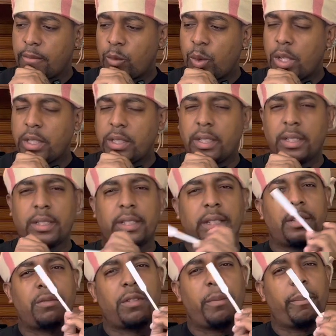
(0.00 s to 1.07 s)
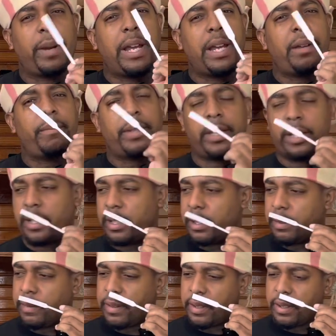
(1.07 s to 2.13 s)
What does this remind me of?